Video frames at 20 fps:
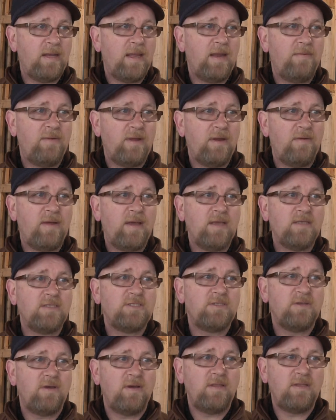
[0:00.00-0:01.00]
area
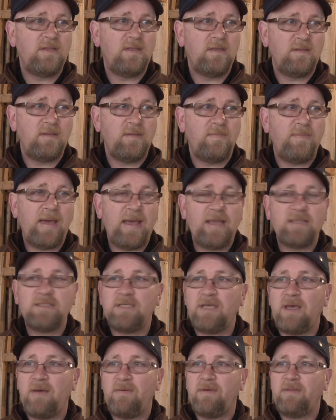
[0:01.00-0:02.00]
outside the, the
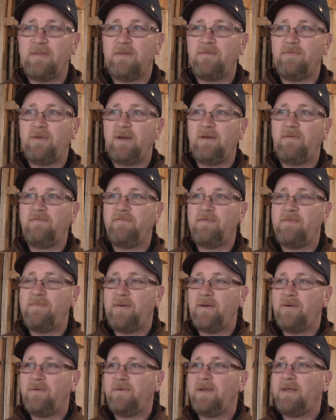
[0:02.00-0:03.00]
patio at the rear of the
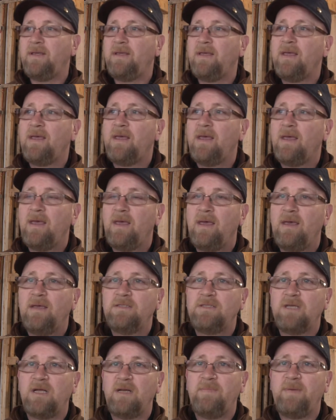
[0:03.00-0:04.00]
building
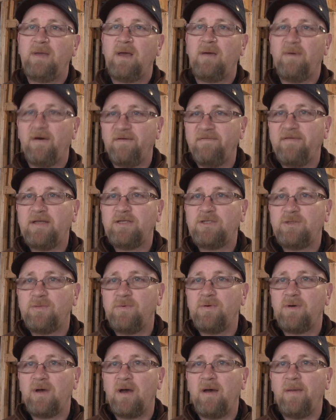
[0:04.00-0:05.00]
is going to become our
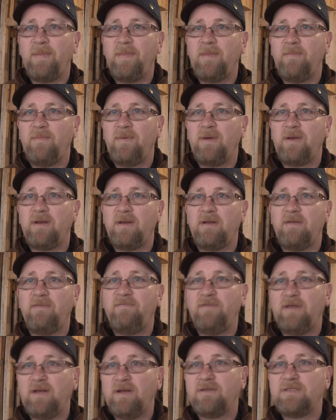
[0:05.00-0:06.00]
vegetable garden and we're going to
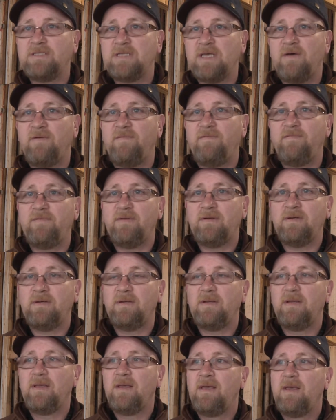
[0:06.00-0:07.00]
feed ourselves
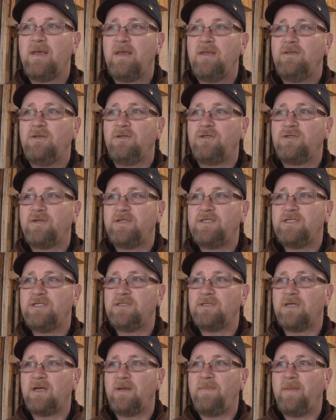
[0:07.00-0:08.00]
and nutrition
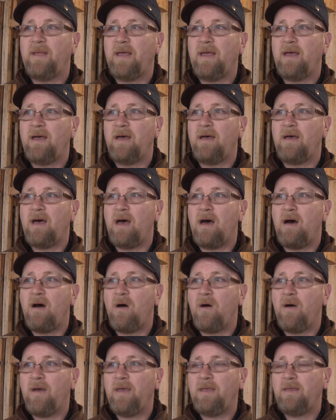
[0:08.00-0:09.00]
is going to play a, a
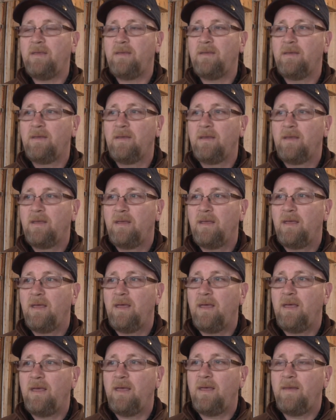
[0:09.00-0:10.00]
high
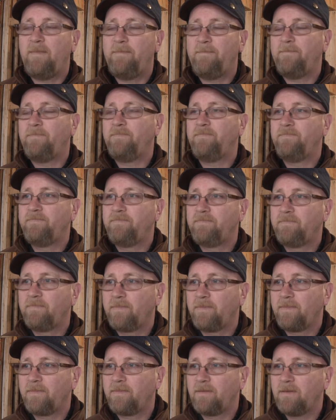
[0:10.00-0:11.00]

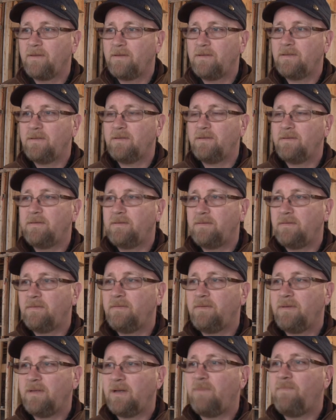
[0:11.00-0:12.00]

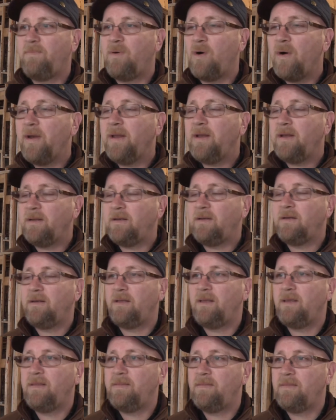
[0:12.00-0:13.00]
um, you know, point in,
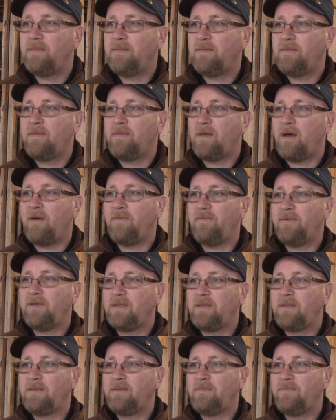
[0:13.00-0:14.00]
in our
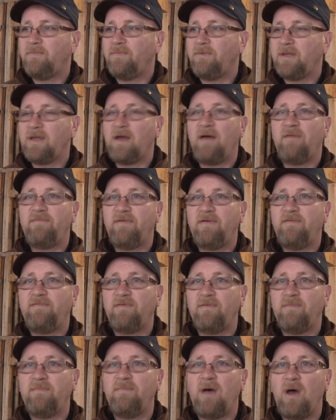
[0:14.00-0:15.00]
re- recovery
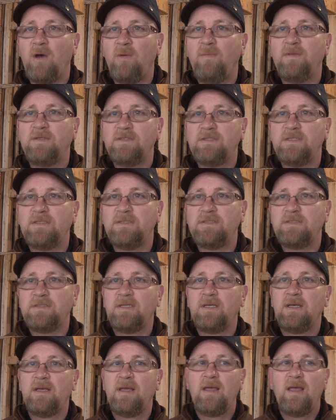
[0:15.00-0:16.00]
from homelessness.
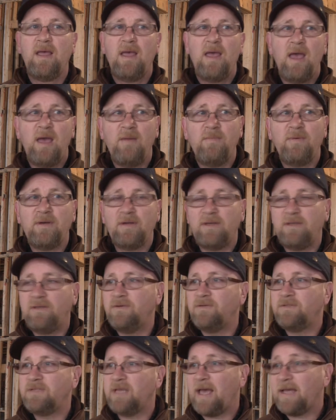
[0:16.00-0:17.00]
And we're going to
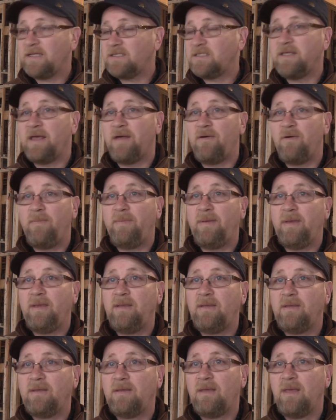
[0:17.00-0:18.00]
use it as therapy.
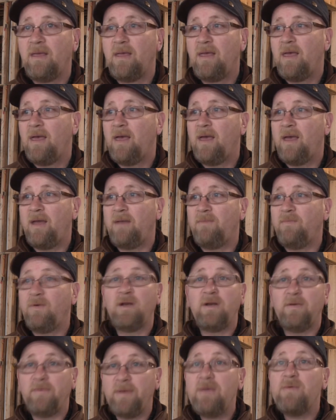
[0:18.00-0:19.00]
And we're
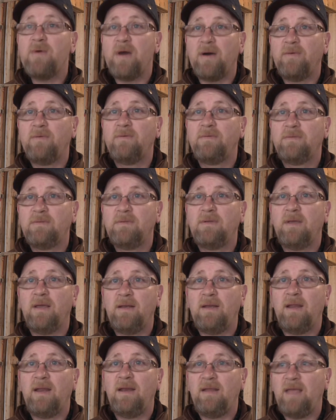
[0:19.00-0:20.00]
going to eat well.
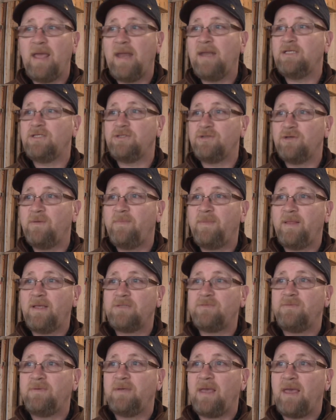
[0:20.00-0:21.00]
And then any
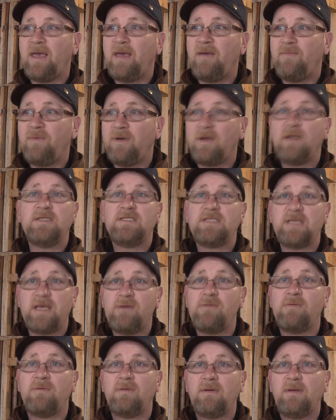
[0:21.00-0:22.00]
surplus we get, we're going to
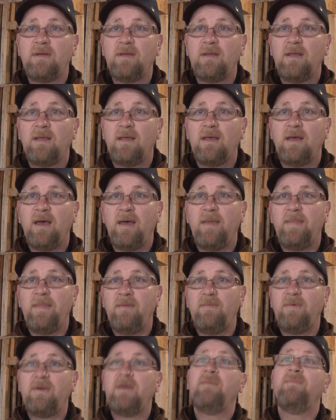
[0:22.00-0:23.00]
sell. And
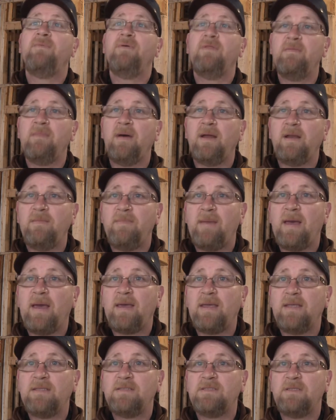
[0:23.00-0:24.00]
then we can put the money back
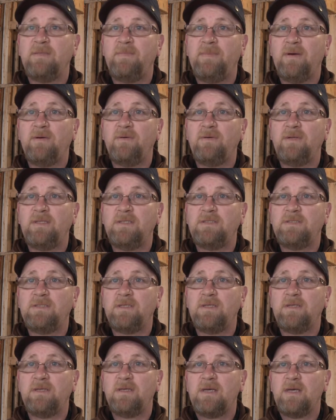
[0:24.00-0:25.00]
into the building
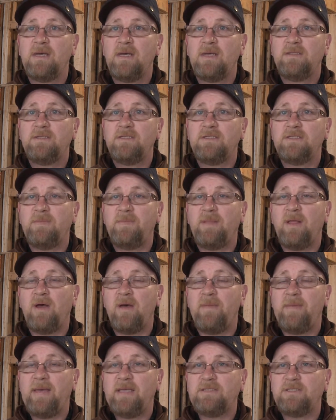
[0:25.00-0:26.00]
to, to supply
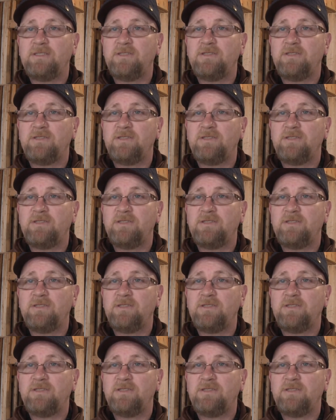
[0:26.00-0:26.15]
a better